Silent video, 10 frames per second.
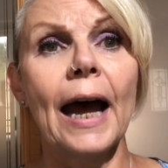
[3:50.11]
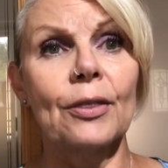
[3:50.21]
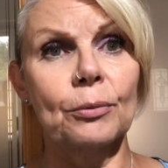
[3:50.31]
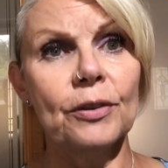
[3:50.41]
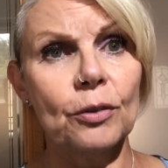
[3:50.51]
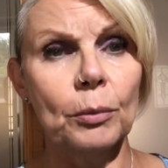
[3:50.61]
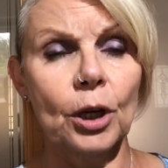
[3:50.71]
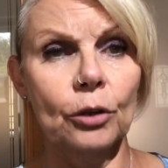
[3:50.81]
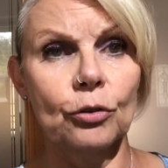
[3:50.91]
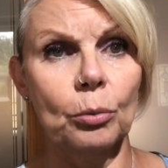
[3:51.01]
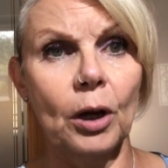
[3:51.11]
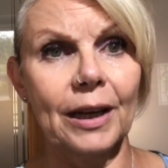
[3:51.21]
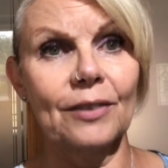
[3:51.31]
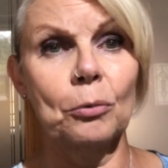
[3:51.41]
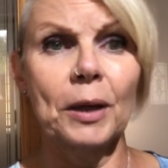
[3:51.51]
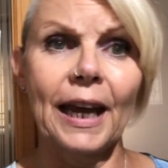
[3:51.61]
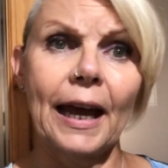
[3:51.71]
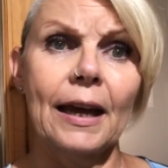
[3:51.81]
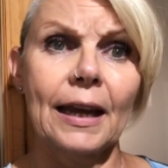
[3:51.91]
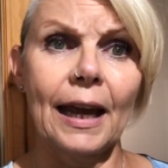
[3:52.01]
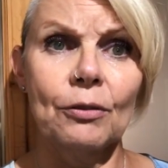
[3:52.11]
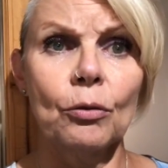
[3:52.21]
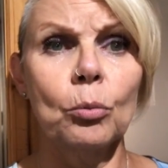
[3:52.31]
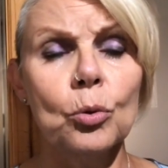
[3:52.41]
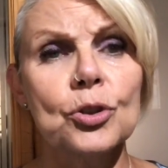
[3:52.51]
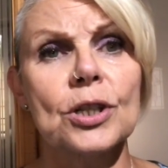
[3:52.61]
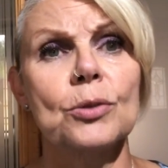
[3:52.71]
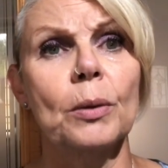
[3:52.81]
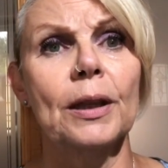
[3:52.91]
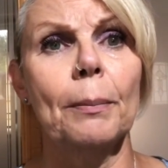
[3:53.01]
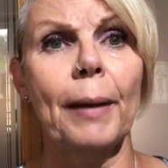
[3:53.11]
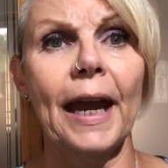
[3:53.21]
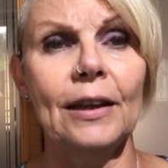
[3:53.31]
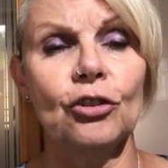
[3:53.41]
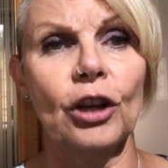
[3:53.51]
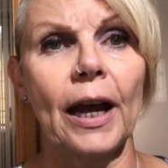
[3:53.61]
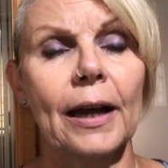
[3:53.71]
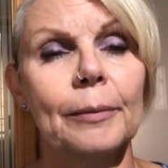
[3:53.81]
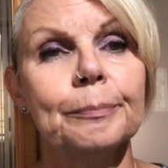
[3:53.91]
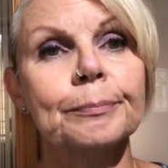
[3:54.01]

and the reason we go to work is we get rewarded with a paycheck